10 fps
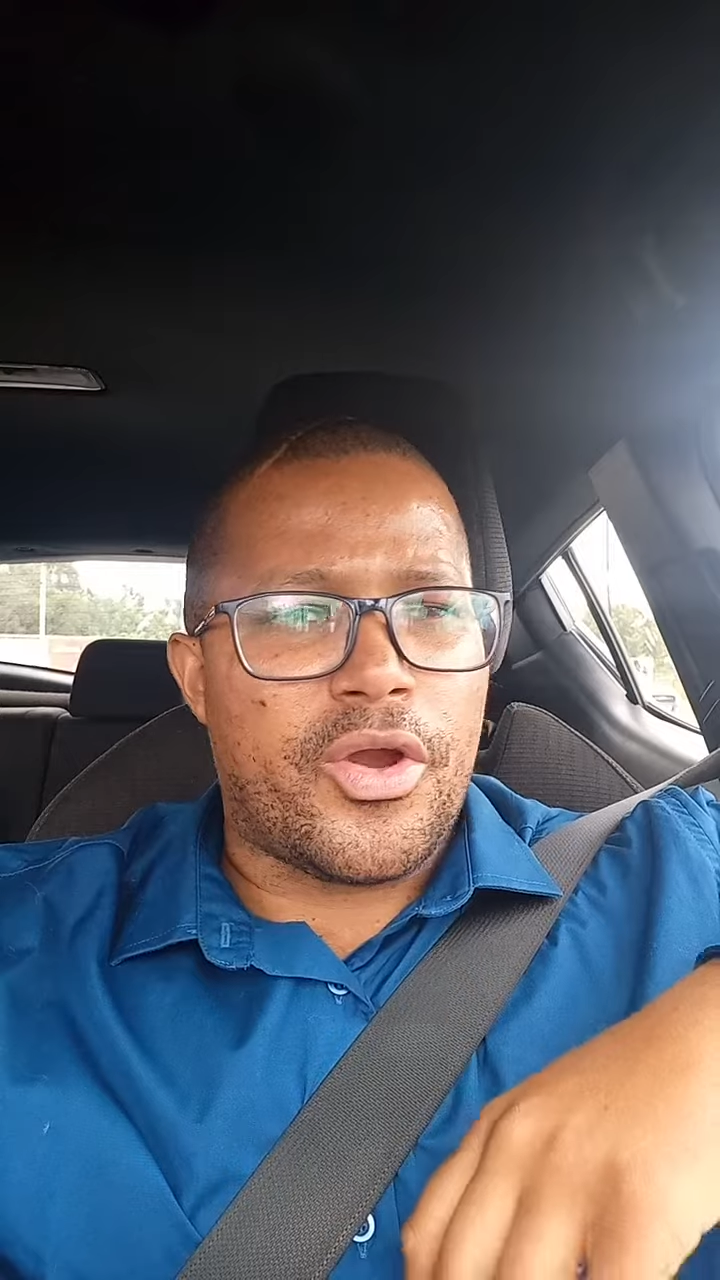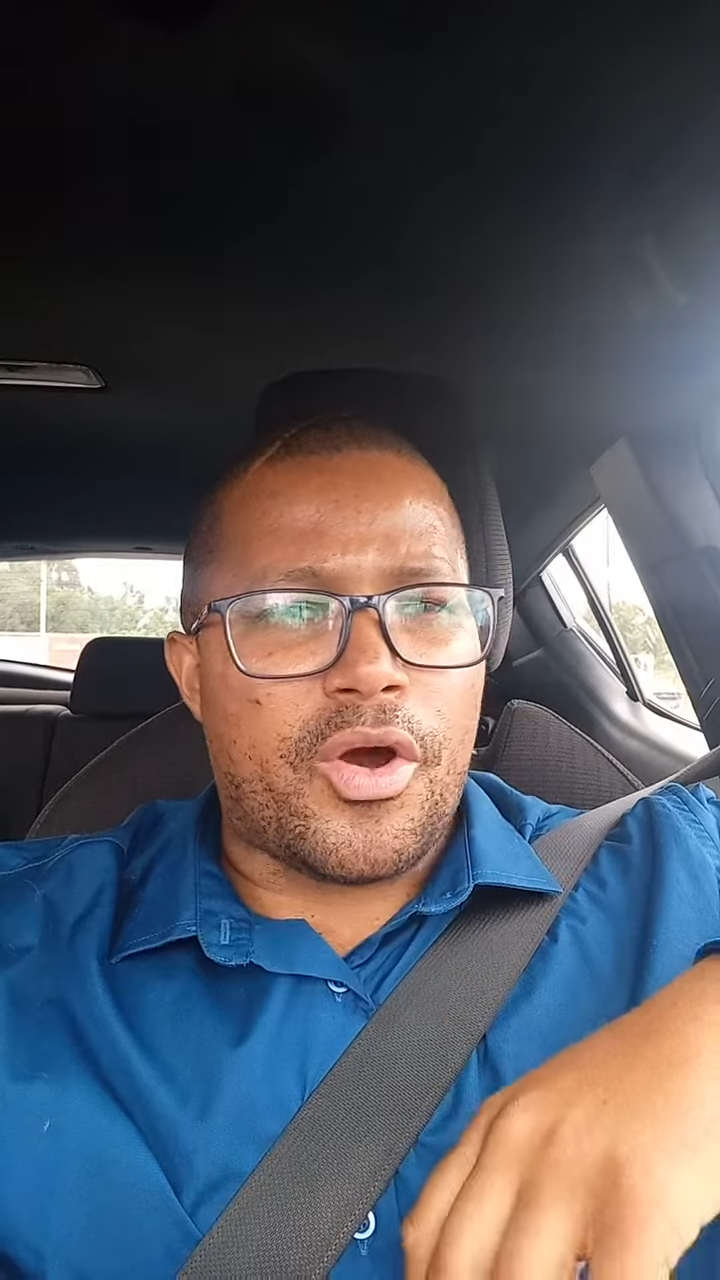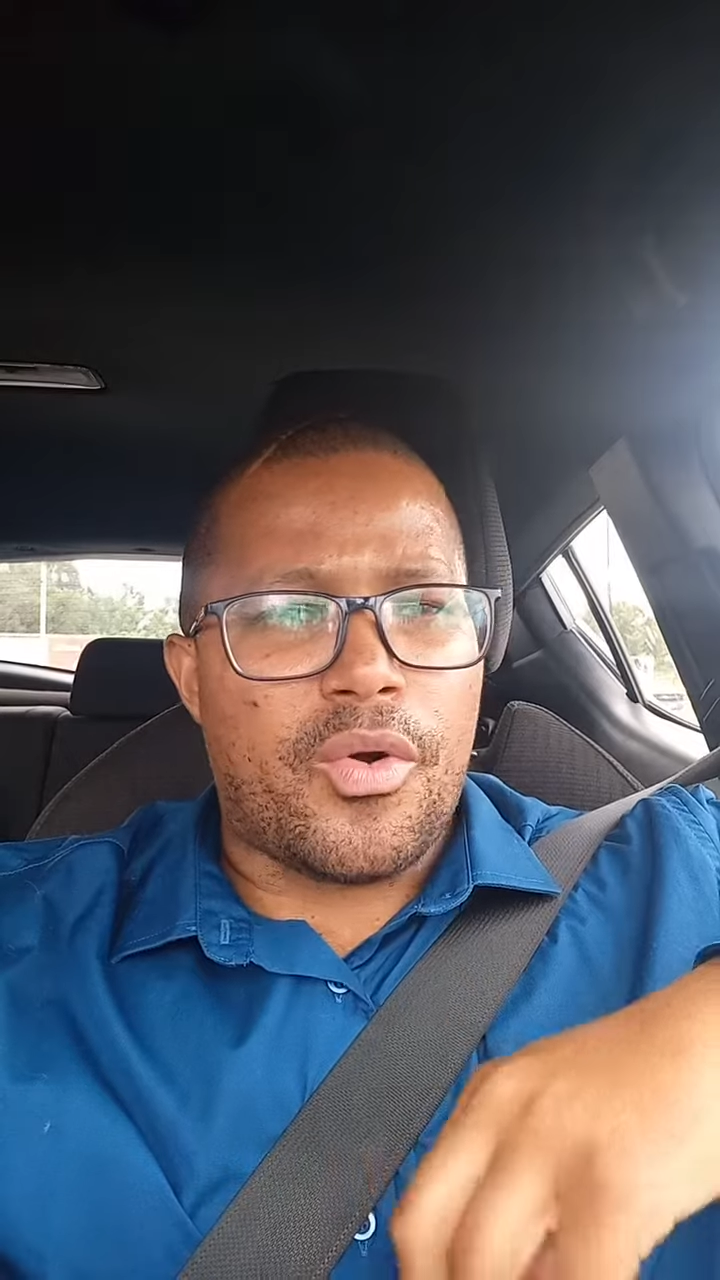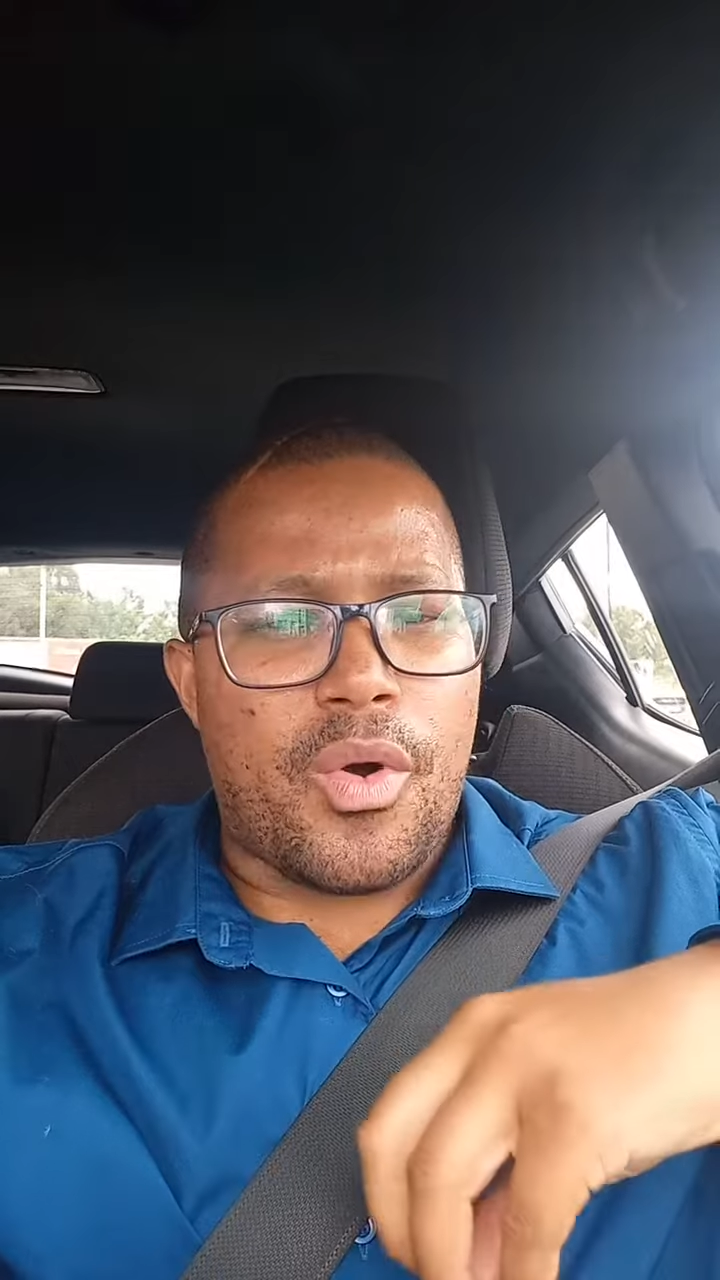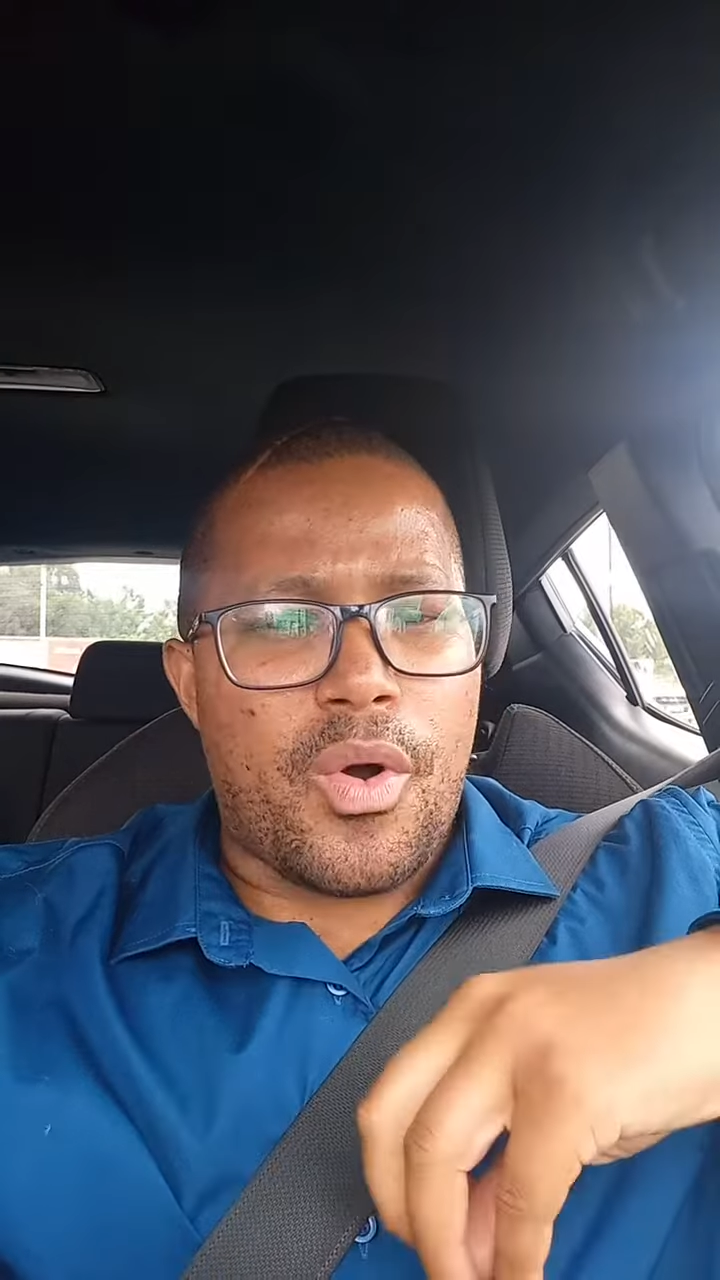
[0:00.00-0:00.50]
know.